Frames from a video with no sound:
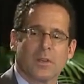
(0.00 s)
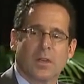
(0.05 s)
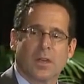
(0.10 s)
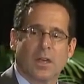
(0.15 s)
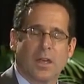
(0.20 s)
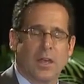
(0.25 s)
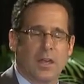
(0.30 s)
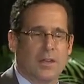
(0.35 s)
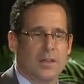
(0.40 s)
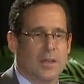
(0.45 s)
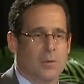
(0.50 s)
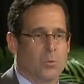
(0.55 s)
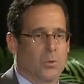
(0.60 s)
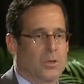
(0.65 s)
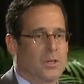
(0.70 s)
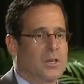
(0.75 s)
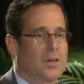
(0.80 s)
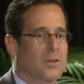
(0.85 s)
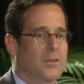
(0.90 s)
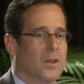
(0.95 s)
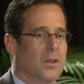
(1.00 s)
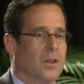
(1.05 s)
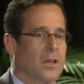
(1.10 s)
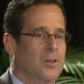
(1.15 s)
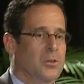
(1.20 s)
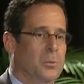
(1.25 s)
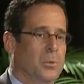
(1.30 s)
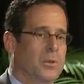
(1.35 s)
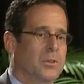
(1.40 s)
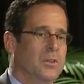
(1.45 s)
And then we'll hear the
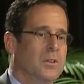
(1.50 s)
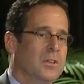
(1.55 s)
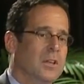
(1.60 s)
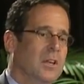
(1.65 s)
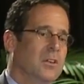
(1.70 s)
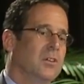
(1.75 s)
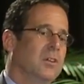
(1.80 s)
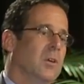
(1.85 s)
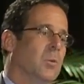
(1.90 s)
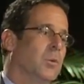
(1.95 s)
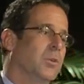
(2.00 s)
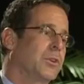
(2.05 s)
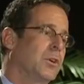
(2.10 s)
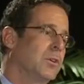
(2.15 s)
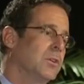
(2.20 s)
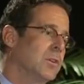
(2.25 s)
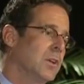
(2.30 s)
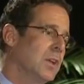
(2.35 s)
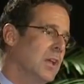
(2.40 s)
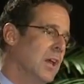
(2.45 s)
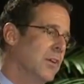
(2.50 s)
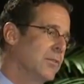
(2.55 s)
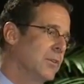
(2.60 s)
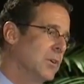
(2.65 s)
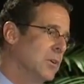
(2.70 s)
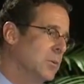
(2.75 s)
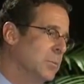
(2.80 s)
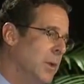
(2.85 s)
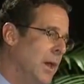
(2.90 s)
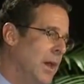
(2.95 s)
lunch presentation and we'll turn to the
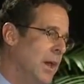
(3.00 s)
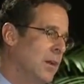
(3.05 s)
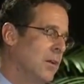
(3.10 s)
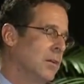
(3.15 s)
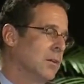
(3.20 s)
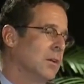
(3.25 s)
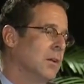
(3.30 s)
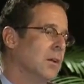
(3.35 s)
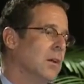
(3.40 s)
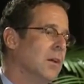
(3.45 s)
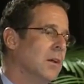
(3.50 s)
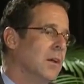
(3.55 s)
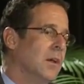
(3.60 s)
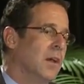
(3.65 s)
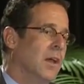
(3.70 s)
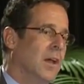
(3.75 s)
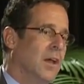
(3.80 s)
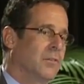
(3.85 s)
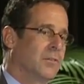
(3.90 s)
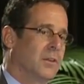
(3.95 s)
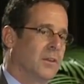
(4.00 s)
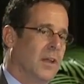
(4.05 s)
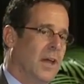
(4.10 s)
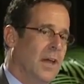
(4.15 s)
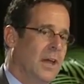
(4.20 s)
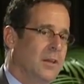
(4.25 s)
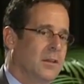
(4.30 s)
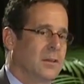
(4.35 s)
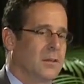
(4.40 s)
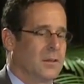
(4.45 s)
afternoon panel after
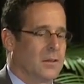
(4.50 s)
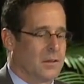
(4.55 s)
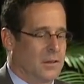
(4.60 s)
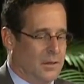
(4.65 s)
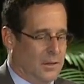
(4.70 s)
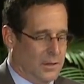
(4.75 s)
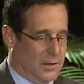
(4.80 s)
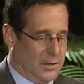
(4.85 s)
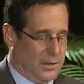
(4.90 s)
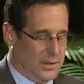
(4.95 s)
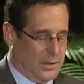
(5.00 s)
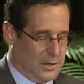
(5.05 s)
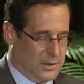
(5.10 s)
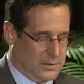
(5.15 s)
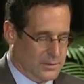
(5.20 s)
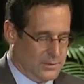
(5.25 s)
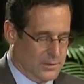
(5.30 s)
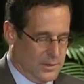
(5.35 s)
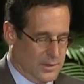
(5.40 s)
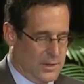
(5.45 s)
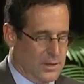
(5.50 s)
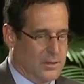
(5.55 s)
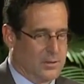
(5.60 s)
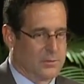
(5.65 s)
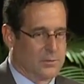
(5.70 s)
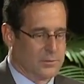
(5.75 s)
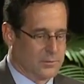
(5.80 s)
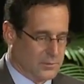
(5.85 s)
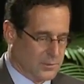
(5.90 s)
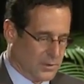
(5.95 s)
that. And
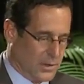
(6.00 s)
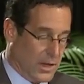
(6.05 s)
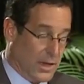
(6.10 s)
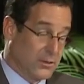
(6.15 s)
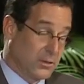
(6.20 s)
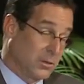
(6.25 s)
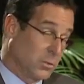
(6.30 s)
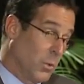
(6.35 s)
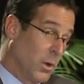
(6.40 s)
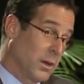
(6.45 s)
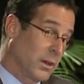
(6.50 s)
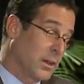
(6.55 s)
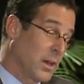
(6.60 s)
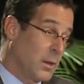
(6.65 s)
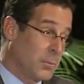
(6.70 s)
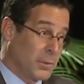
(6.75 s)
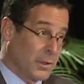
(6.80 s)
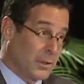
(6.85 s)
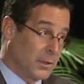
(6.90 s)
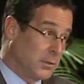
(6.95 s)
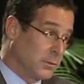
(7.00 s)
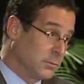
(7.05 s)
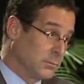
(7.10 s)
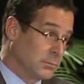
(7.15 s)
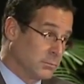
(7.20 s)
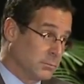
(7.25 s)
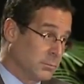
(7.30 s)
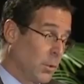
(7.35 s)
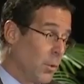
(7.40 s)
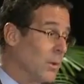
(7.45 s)
I just want a couple of
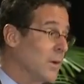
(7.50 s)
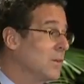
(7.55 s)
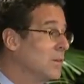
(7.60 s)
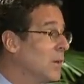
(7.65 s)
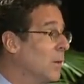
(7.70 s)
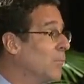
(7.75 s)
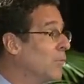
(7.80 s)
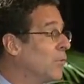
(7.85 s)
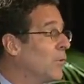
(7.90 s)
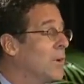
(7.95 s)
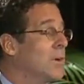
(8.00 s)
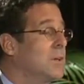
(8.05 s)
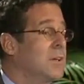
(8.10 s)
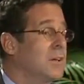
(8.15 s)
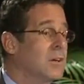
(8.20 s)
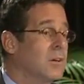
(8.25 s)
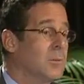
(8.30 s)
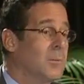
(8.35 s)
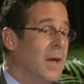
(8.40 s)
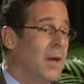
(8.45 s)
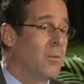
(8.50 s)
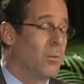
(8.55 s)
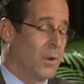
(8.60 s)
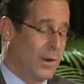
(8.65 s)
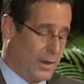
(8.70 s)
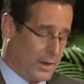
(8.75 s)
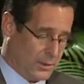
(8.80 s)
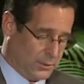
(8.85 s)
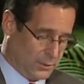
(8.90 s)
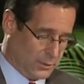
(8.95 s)
points up front here about what
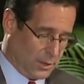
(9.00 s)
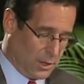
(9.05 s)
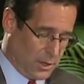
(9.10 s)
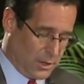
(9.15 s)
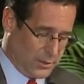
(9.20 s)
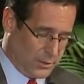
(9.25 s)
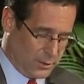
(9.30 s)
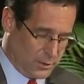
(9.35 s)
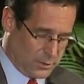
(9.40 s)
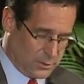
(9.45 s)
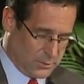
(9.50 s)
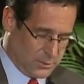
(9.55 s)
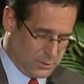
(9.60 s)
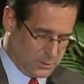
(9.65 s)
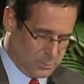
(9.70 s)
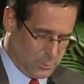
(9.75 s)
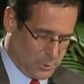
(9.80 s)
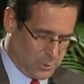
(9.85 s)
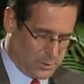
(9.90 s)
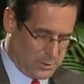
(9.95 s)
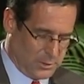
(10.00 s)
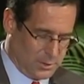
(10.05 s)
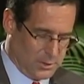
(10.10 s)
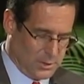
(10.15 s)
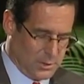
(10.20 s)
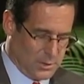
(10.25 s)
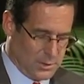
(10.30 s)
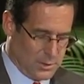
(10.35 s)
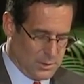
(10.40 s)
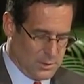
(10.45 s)
I saw and heard this morning.
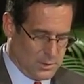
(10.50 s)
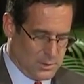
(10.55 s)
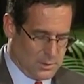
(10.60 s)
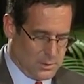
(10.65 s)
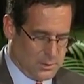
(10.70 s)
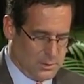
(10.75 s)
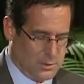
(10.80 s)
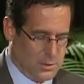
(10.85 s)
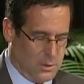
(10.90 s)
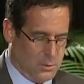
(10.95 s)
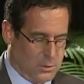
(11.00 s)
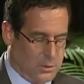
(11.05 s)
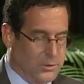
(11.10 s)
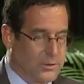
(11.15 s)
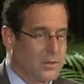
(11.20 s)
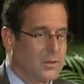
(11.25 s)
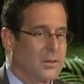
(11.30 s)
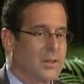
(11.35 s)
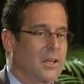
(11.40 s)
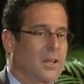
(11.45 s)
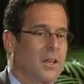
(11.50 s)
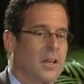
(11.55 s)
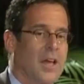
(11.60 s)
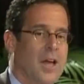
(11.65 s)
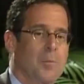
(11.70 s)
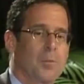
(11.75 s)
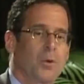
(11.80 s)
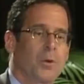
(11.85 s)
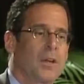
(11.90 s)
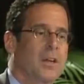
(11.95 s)
You know, clearly
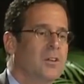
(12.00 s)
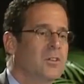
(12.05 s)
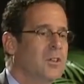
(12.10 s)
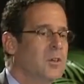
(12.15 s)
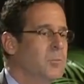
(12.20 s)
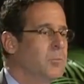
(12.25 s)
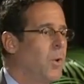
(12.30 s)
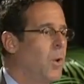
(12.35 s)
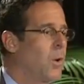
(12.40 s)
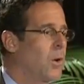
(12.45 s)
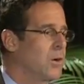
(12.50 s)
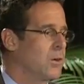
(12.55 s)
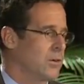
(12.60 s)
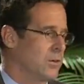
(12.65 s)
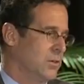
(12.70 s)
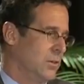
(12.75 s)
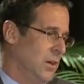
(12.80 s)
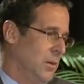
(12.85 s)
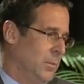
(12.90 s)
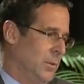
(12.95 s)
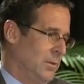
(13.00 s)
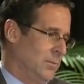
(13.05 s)
collaboration, partnership